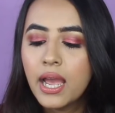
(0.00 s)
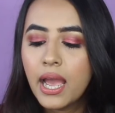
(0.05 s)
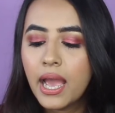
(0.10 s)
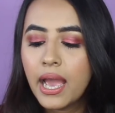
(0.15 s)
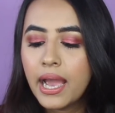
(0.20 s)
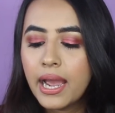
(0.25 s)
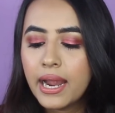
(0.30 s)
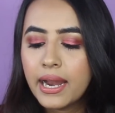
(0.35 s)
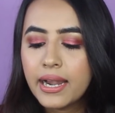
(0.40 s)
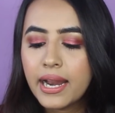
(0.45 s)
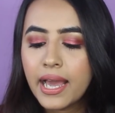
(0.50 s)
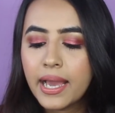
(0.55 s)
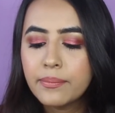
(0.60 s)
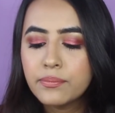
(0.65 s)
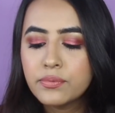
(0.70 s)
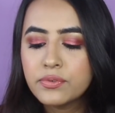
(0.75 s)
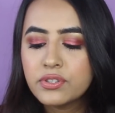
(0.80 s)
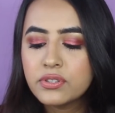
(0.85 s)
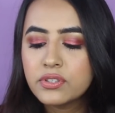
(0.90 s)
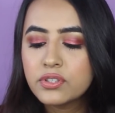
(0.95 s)
And
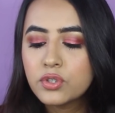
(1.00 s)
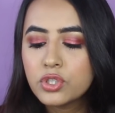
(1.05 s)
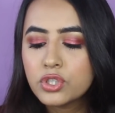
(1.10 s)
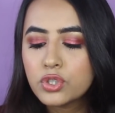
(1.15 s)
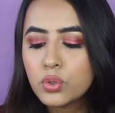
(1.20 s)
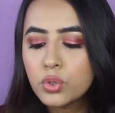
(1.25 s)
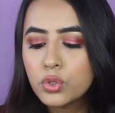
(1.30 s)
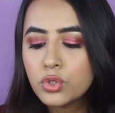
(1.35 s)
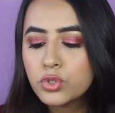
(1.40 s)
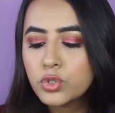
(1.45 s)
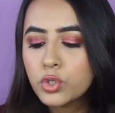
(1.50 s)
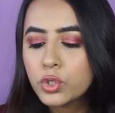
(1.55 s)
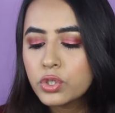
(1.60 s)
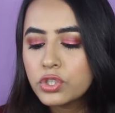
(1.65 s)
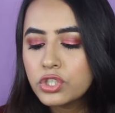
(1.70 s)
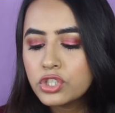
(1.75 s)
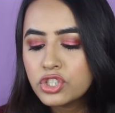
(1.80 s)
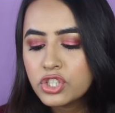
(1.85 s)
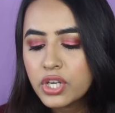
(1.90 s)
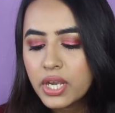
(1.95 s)
I'm just going to show you
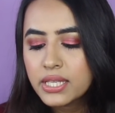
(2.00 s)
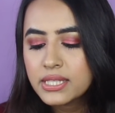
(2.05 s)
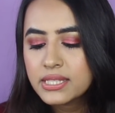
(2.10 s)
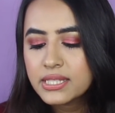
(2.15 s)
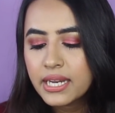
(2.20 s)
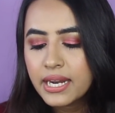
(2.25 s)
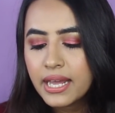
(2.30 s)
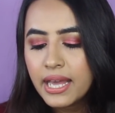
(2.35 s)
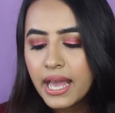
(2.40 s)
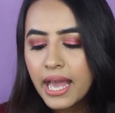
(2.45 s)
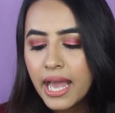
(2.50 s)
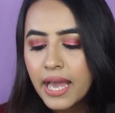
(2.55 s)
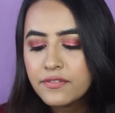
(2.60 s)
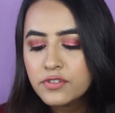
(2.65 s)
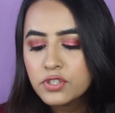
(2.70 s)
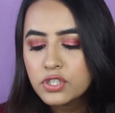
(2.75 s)
the shades that I have.